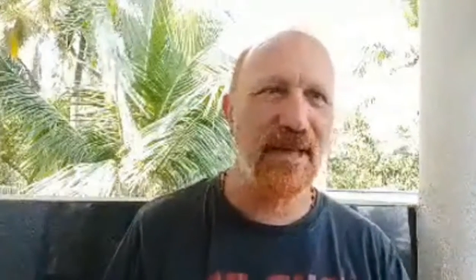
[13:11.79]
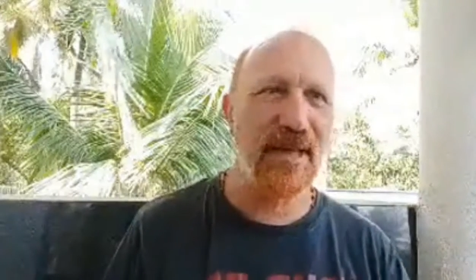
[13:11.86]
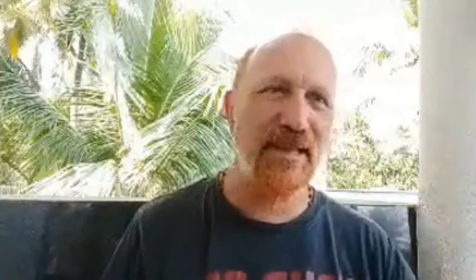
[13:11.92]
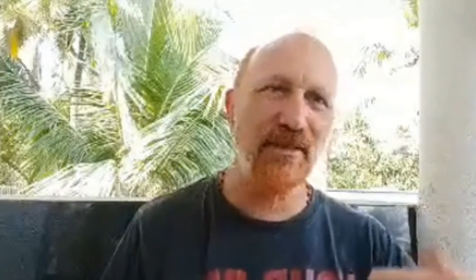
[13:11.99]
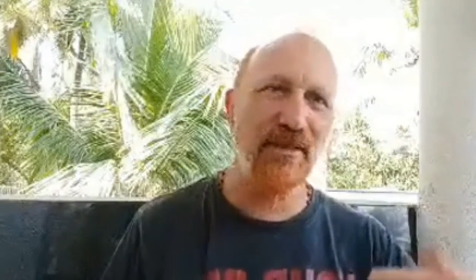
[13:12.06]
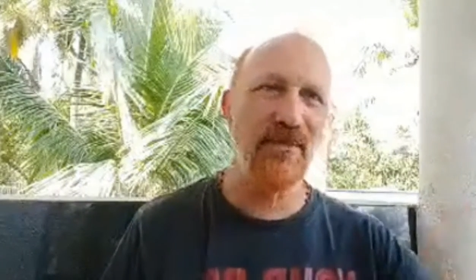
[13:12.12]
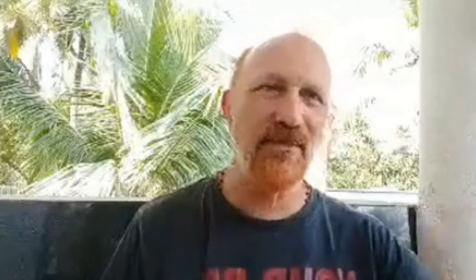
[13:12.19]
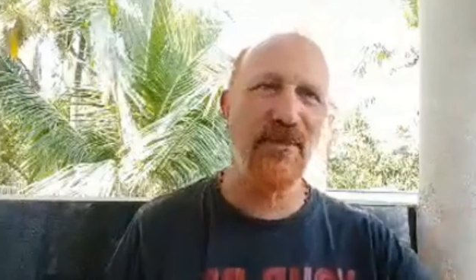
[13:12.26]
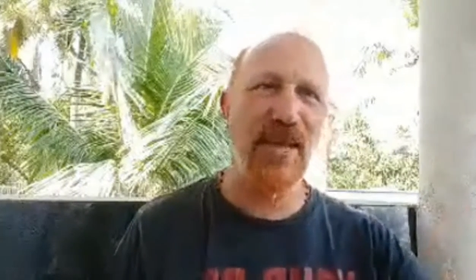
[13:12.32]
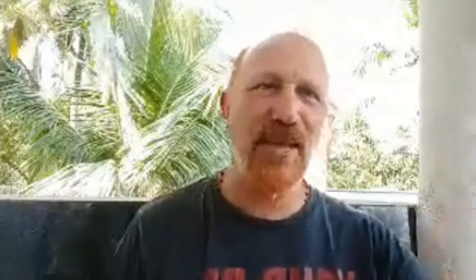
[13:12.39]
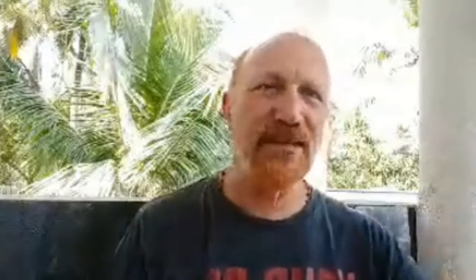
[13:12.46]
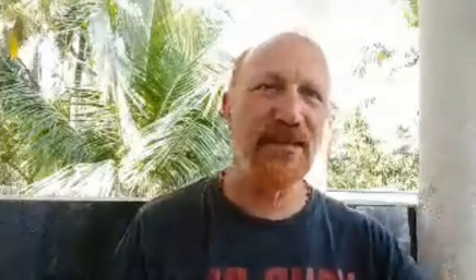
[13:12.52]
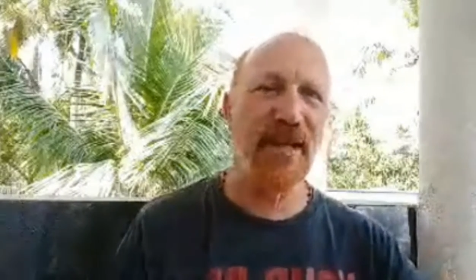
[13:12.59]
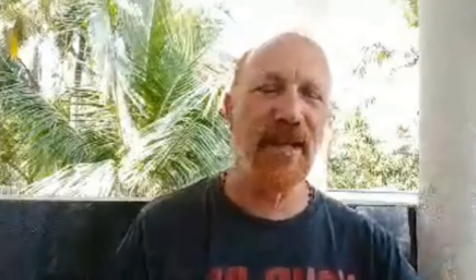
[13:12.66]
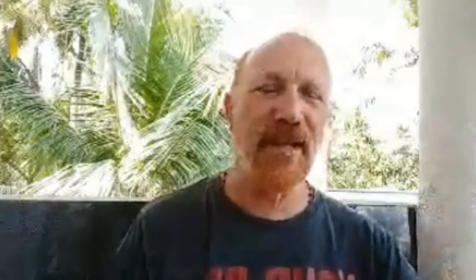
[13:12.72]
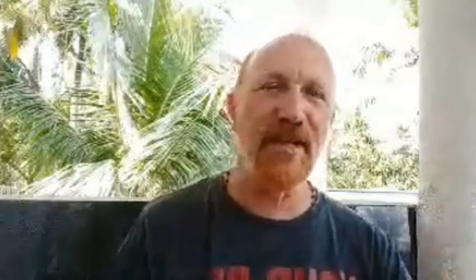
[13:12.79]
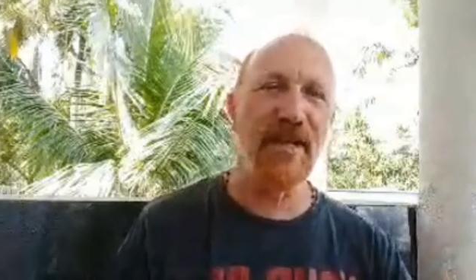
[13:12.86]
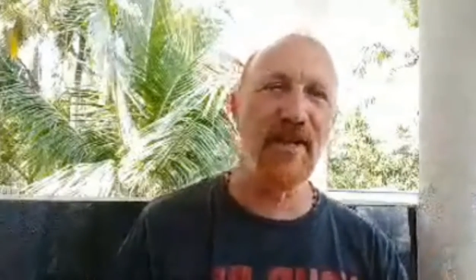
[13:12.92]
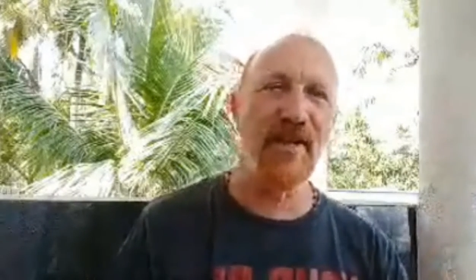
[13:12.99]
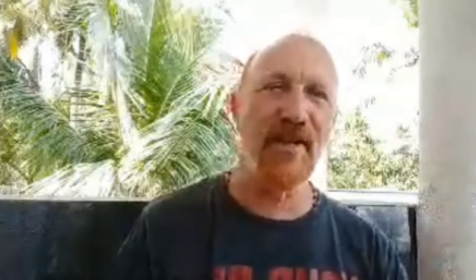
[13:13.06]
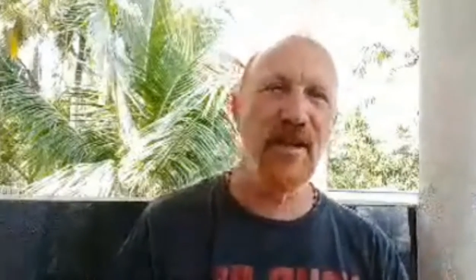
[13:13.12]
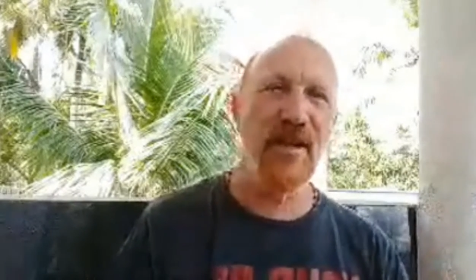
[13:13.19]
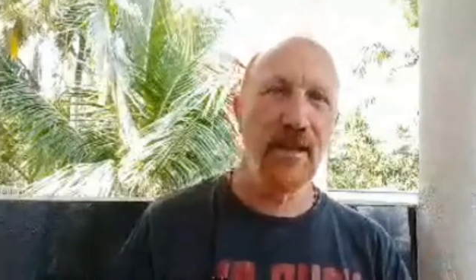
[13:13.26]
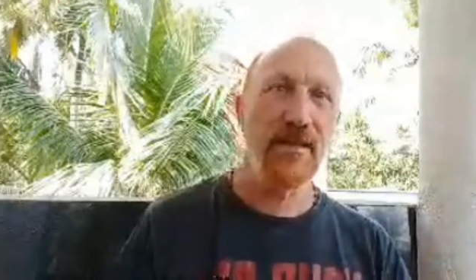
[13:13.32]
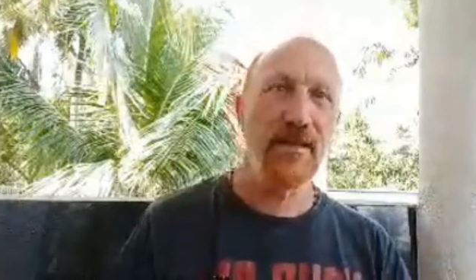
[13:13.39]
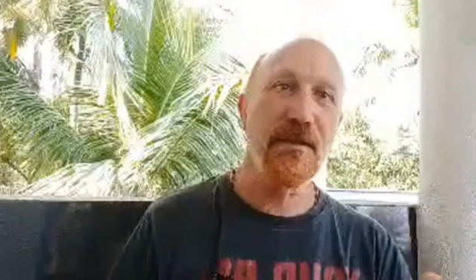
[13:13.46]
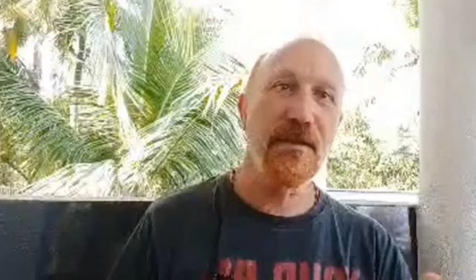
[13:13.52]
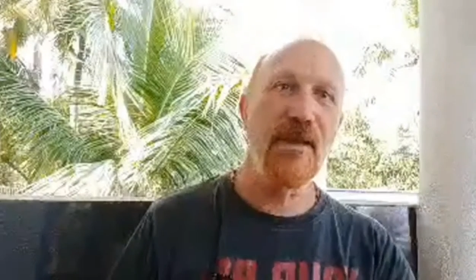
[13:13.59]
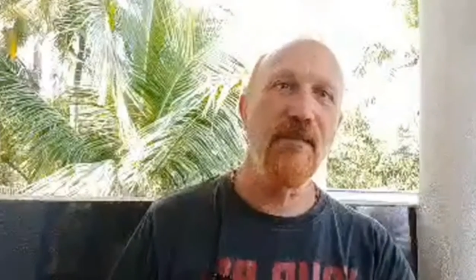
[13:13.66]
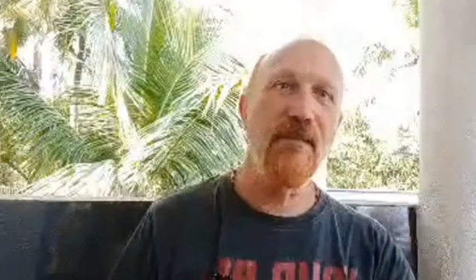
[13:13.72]
Get your face out of here." You
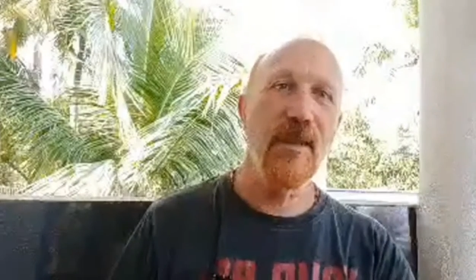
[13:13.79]
see?